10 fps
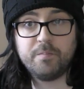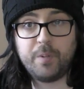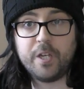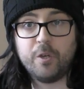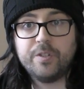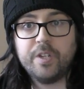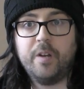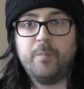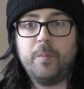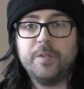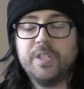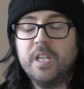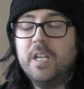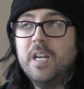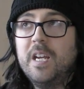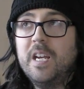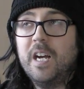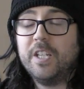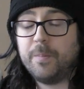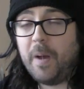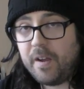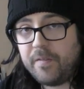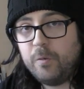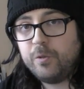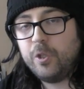pretty good, and I'd probably say as a backfield